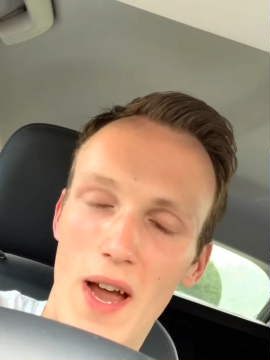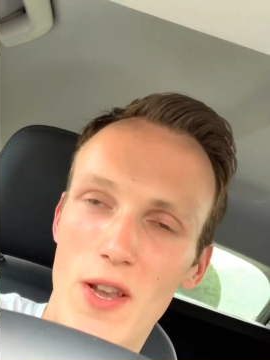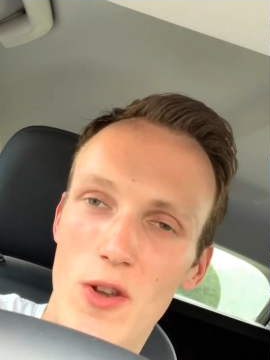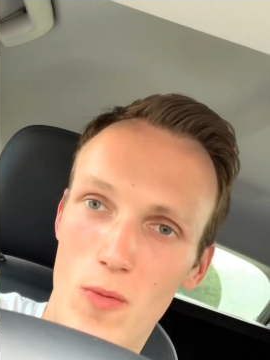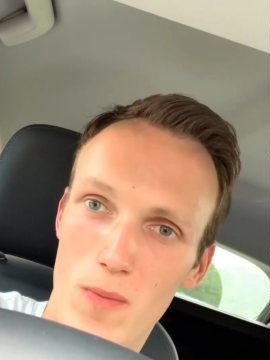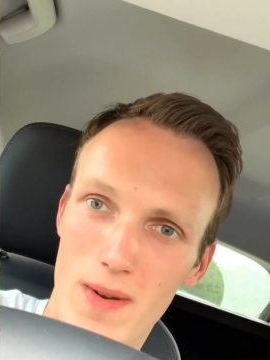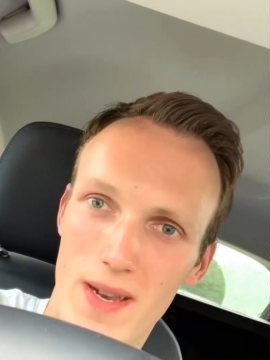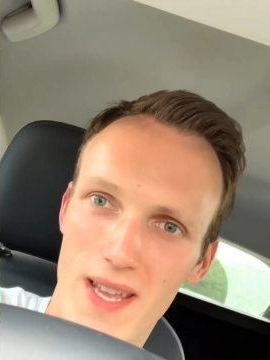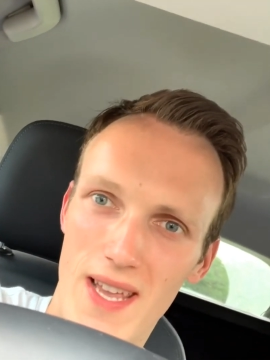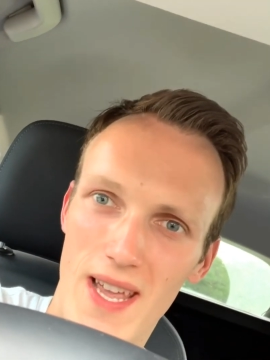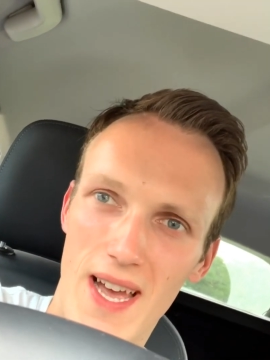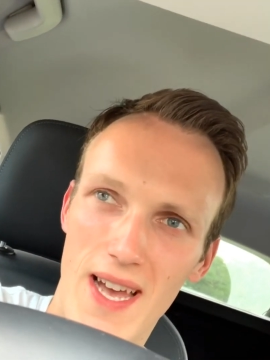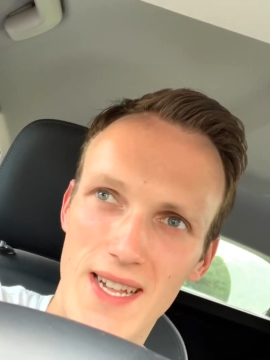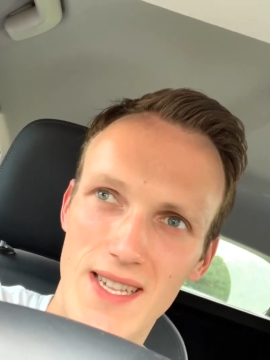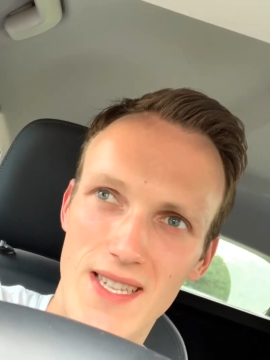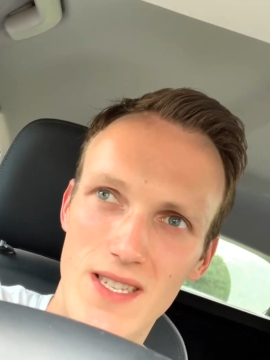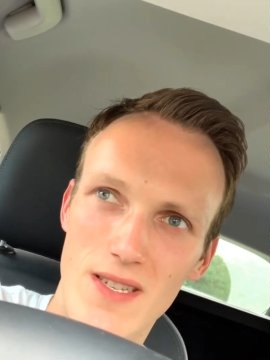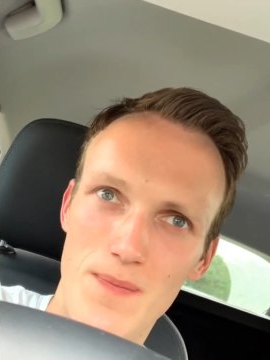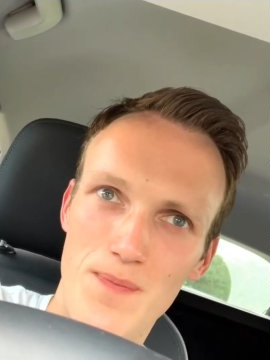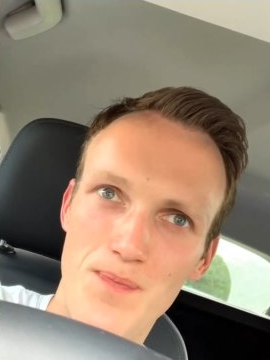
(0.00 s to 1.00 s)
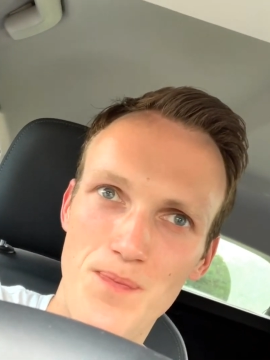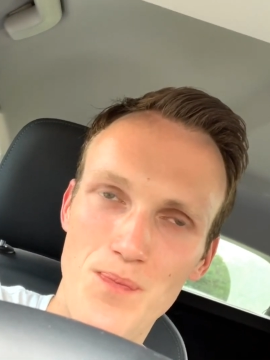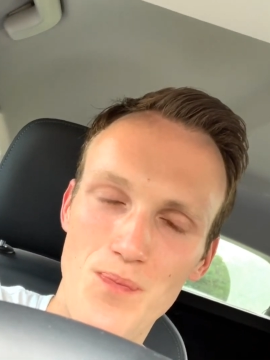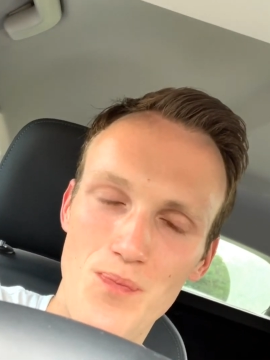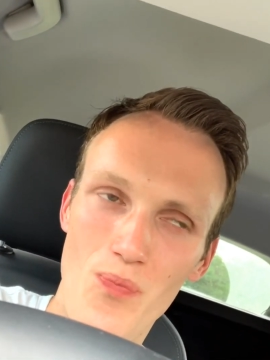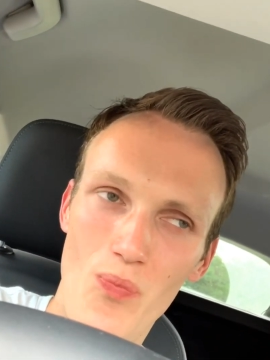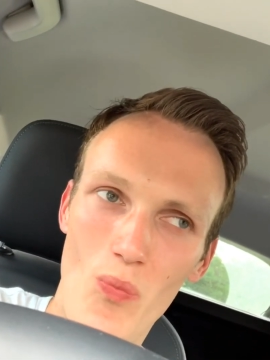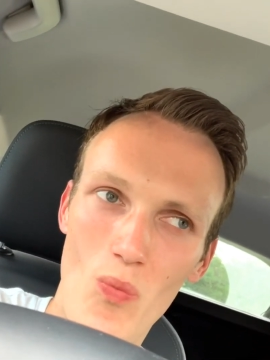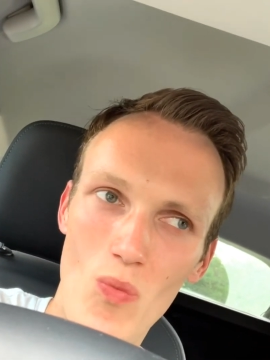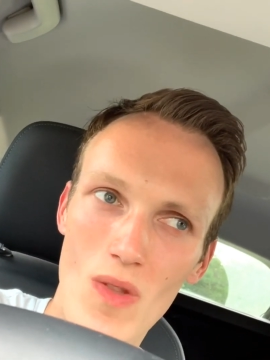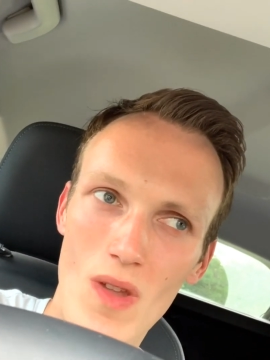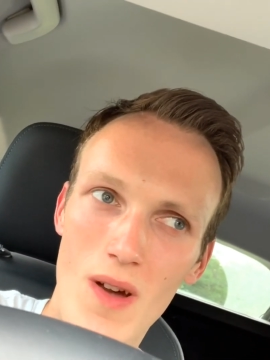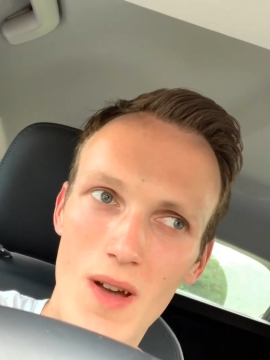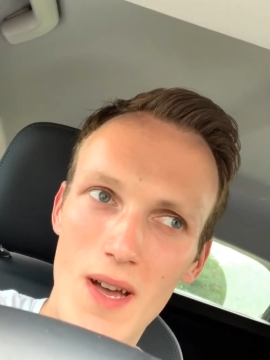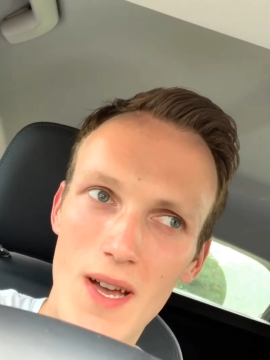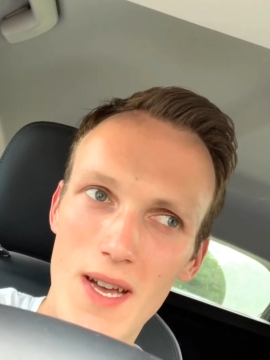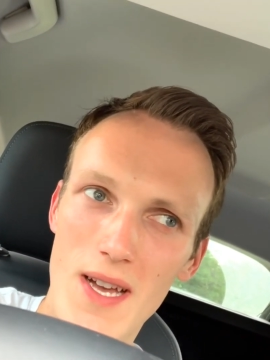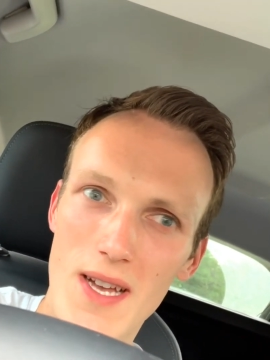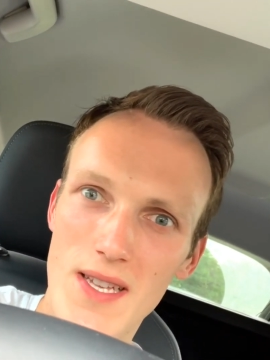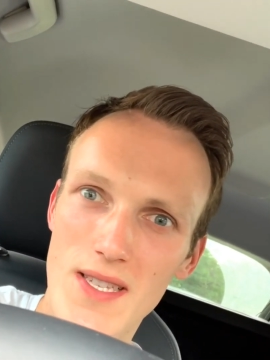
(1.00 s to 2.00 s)
normally get.
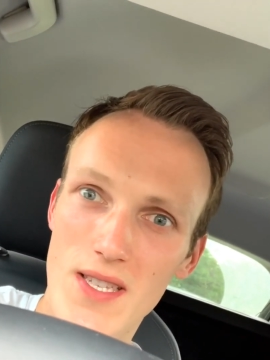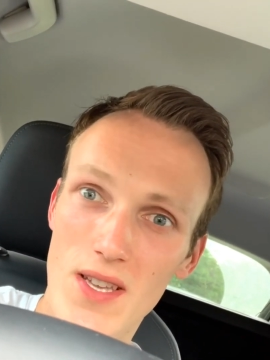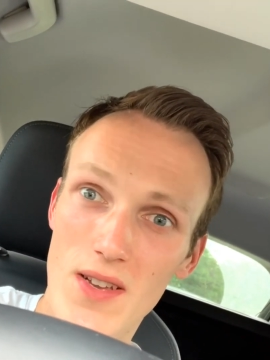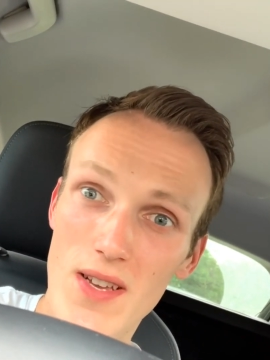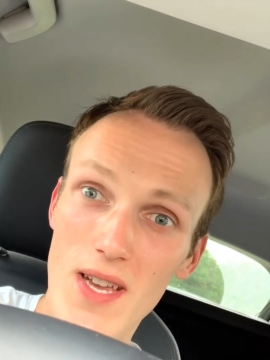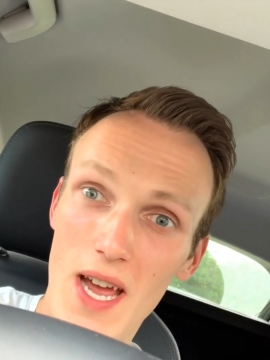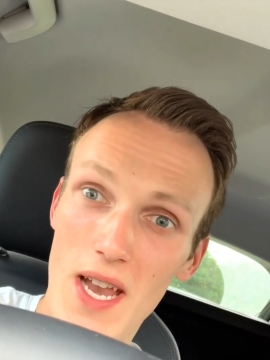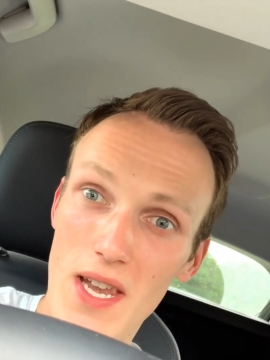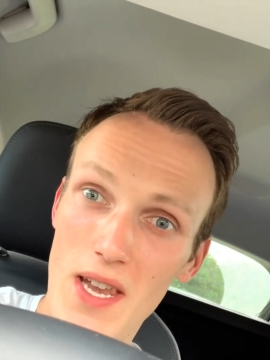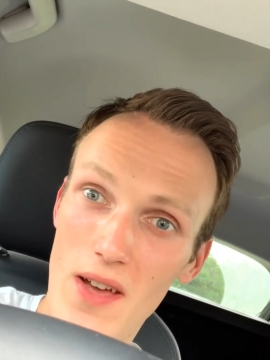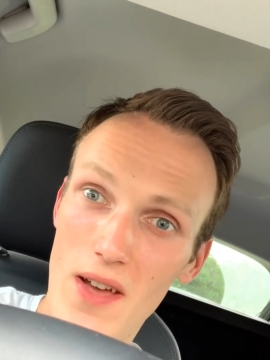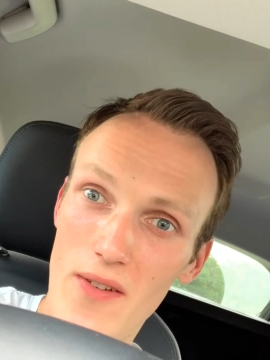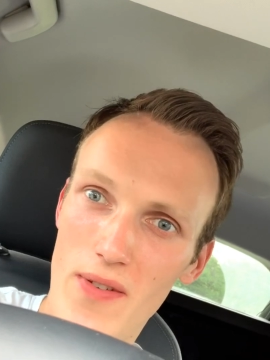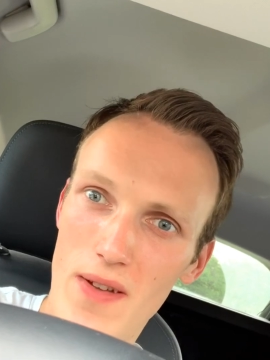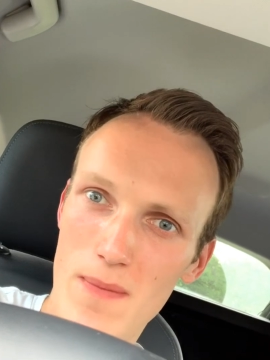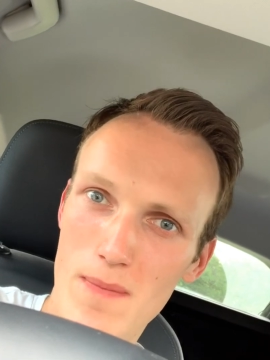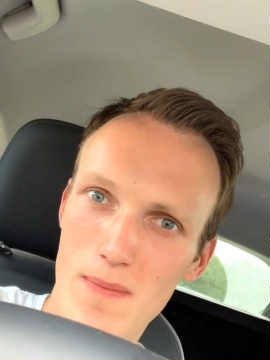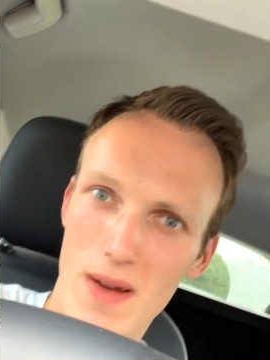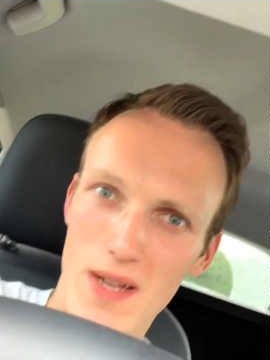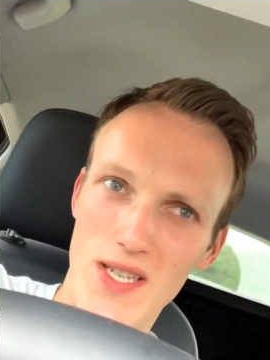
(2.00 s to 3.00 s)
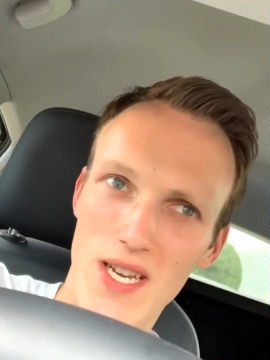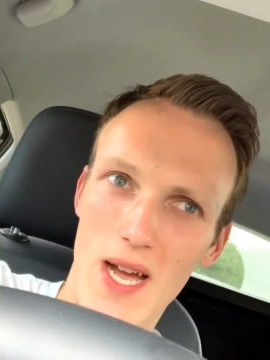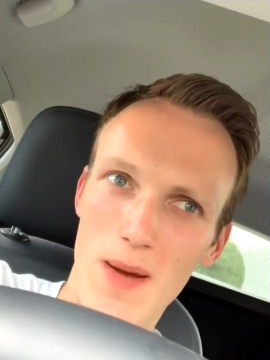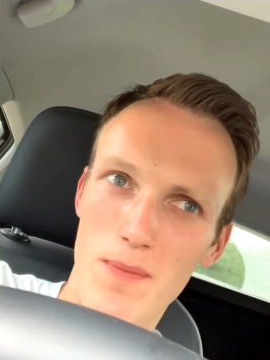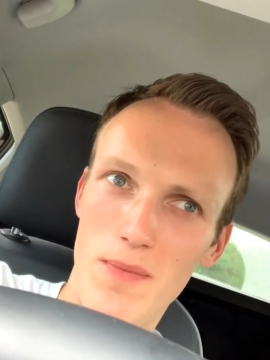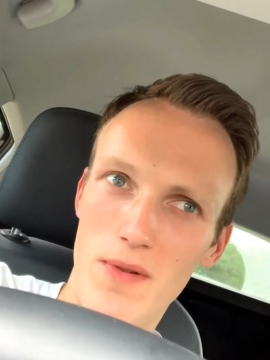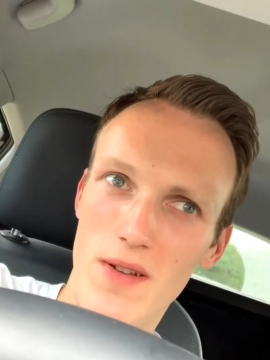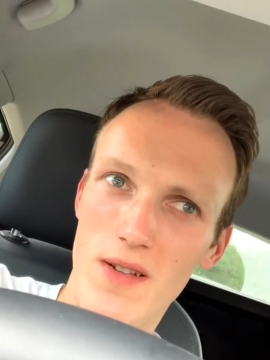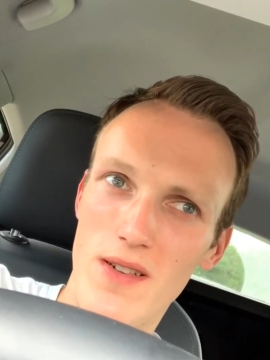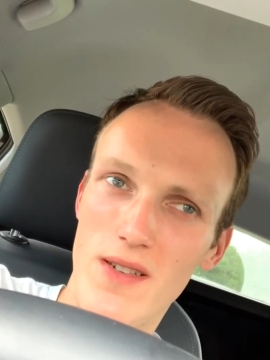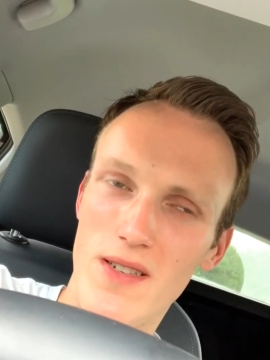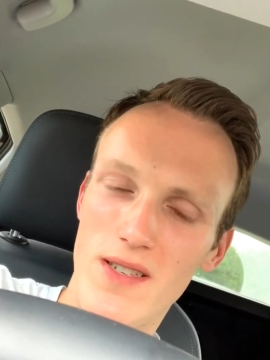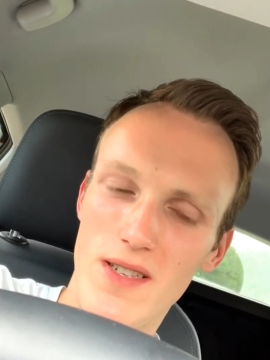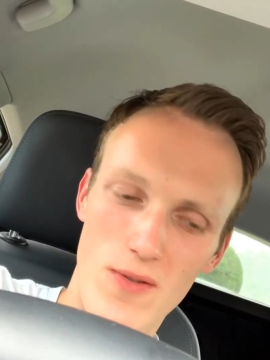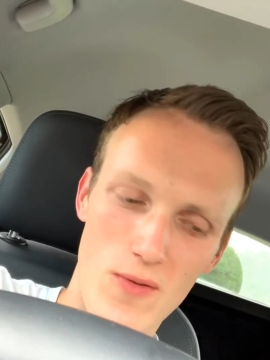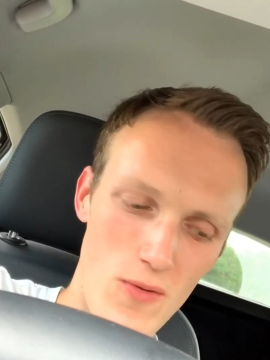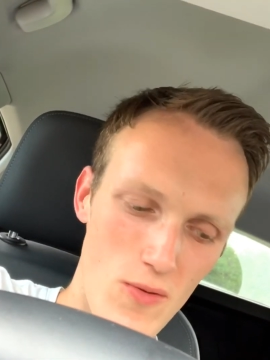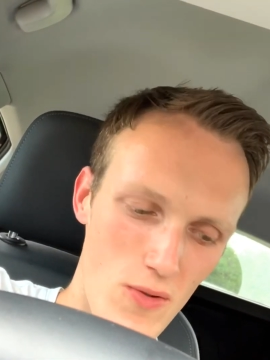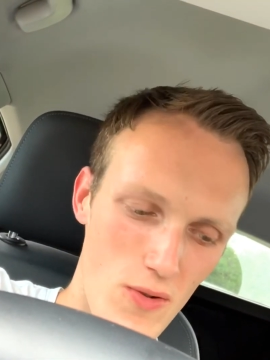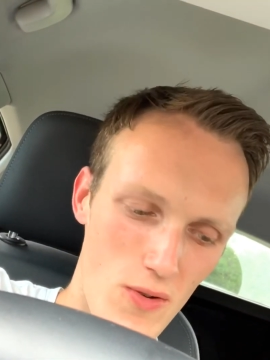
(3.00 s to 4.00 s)
So yeah, nothing much happened,
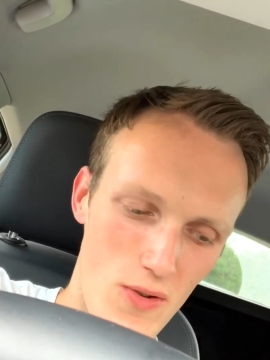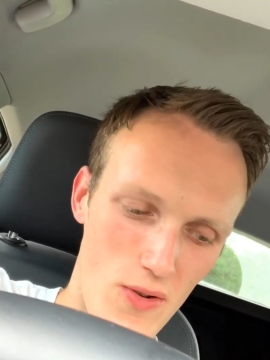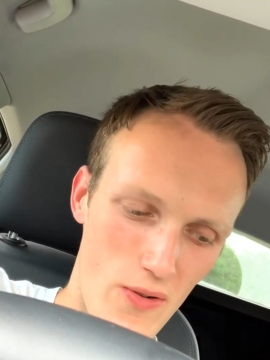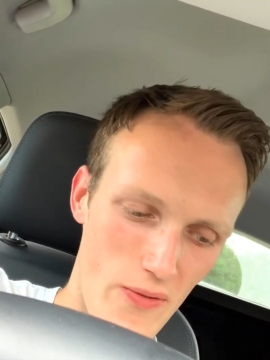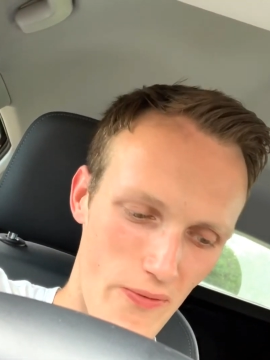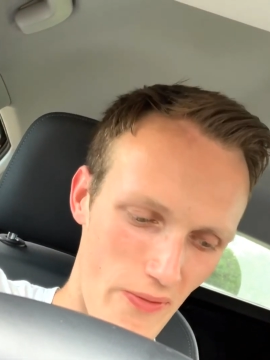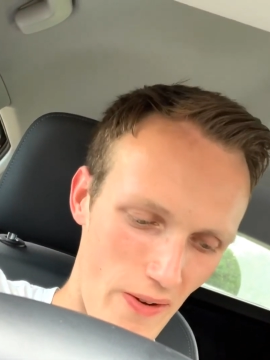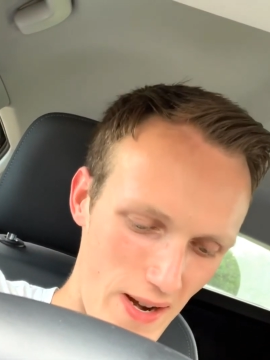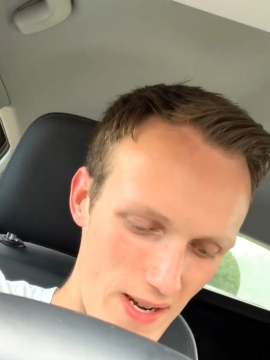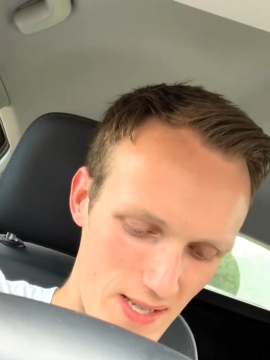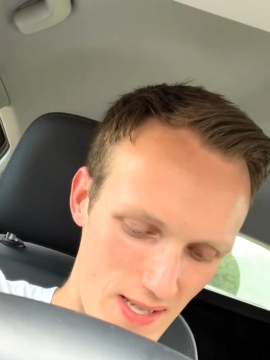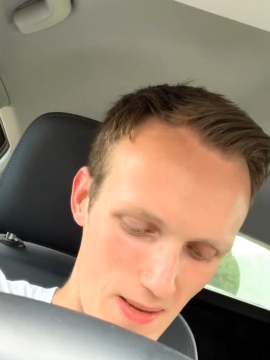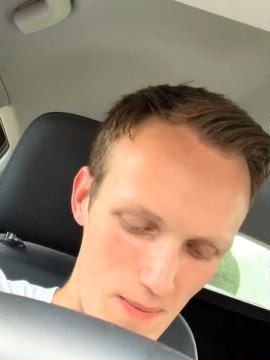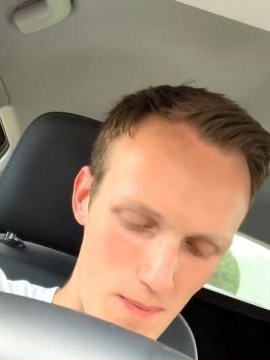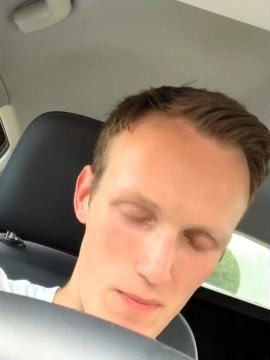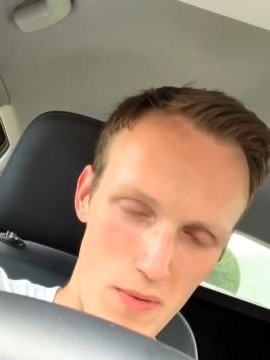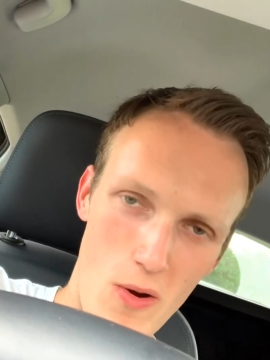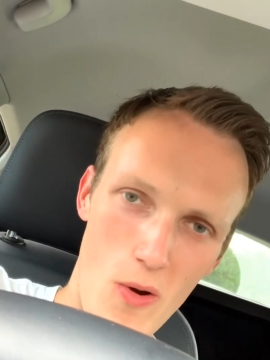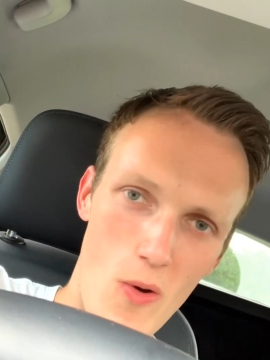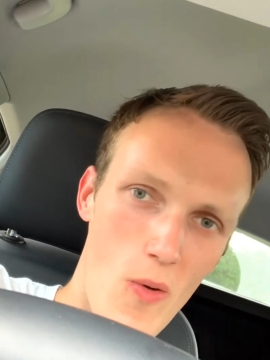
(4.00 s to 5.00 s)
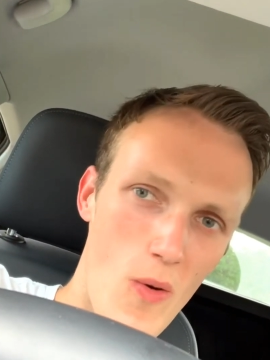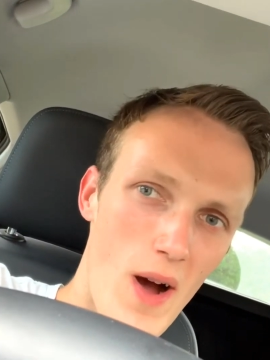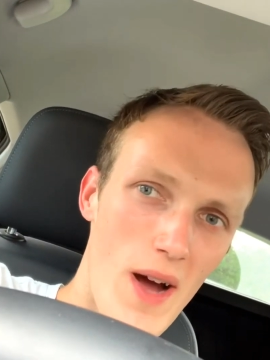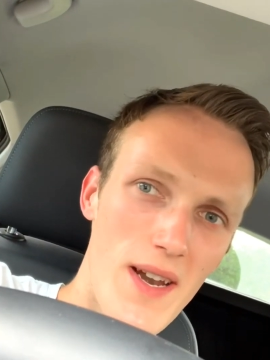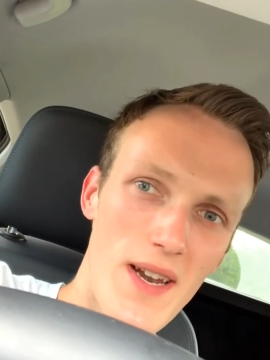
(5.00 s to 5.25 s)
all very simple.